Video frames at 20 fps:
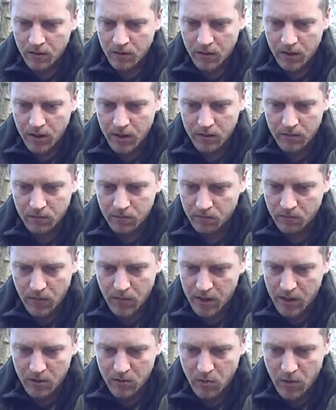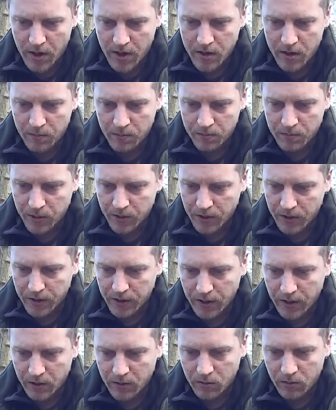in any way, upside
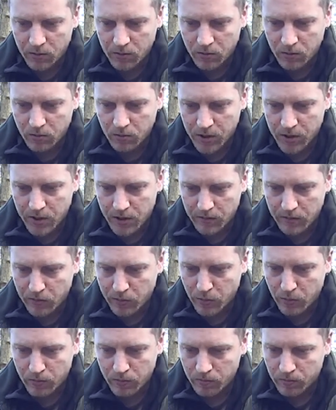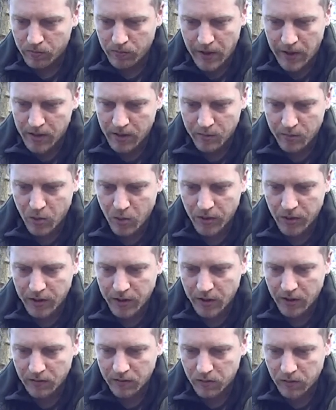down or whichever end, pointing
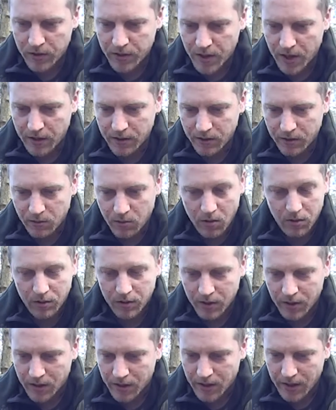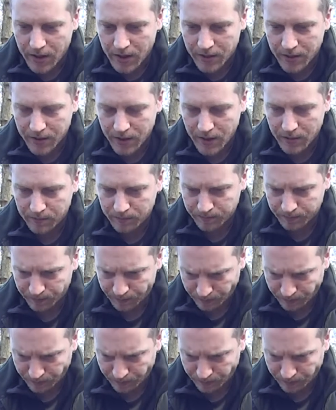out of which end you want, and